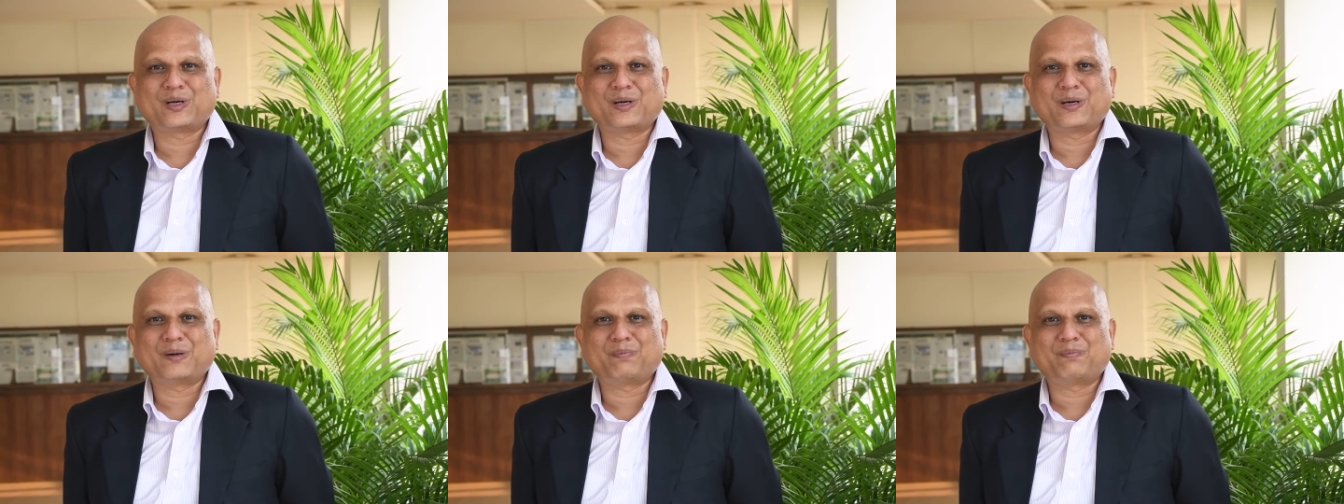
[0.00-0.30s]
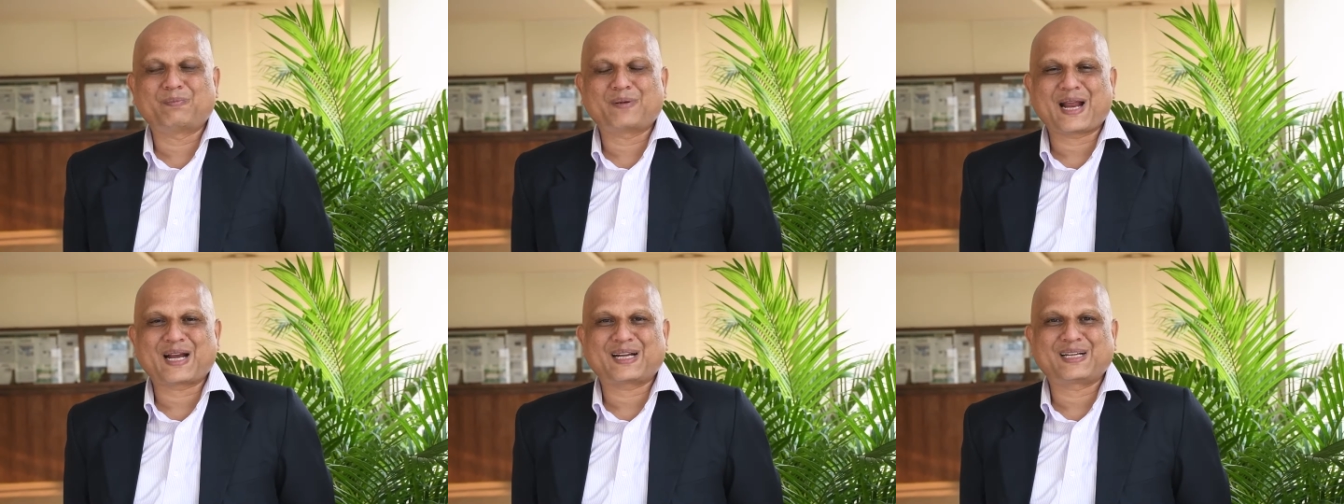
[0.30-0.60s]
a
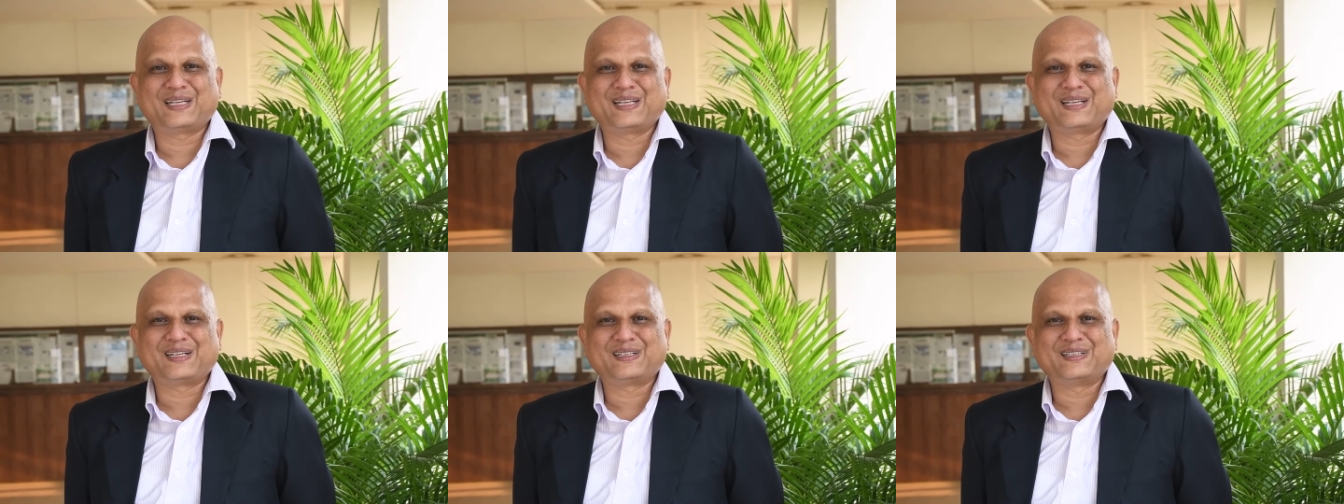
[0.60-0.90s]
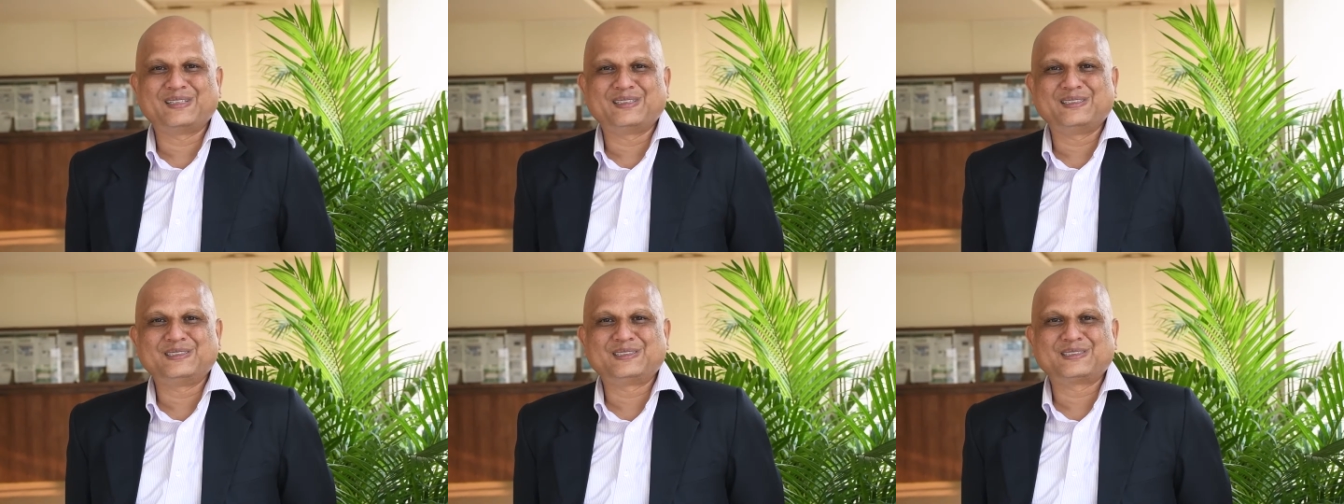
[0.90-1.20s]

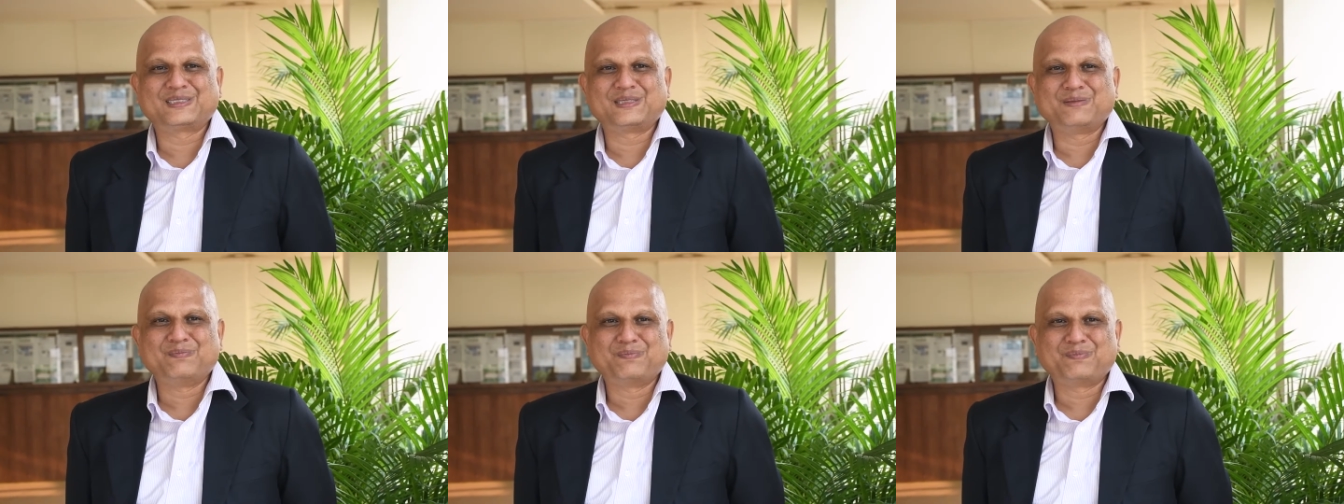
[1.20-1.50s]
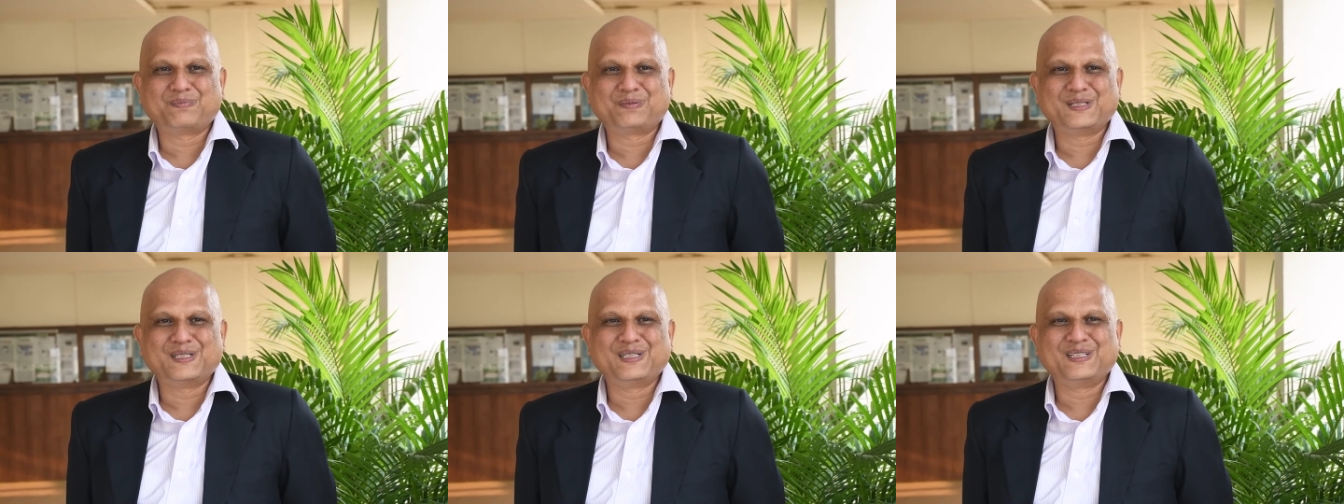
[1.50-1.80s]
practical,
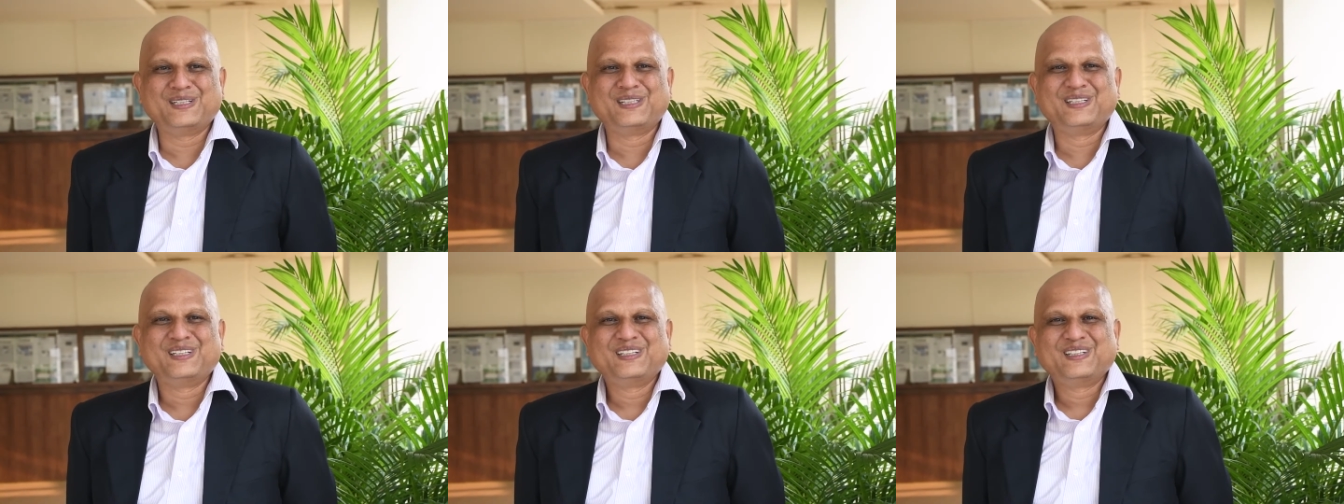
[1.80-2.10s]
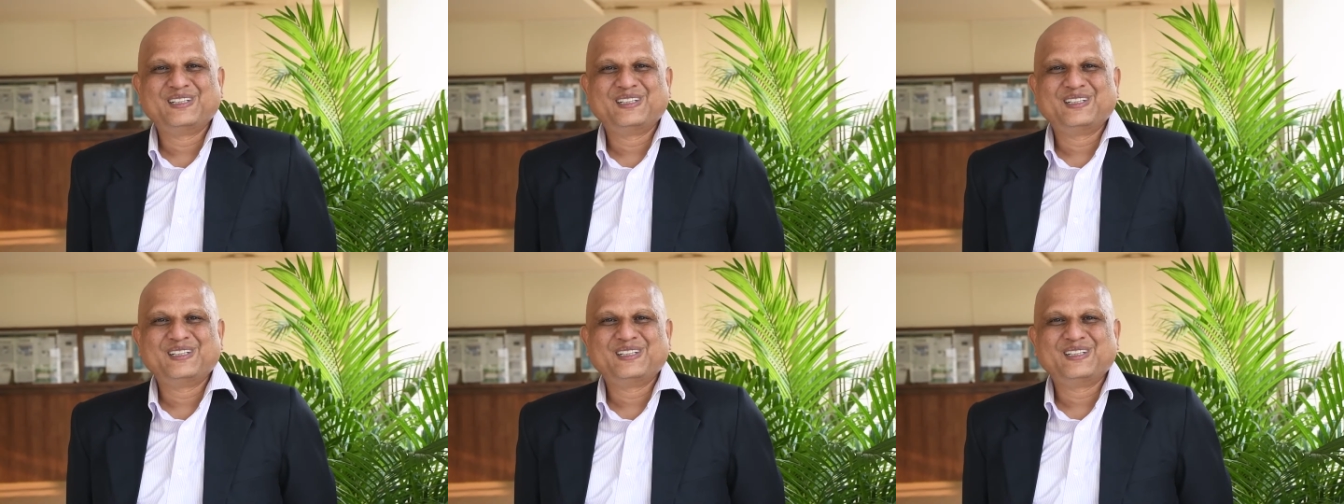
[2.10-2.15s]
simple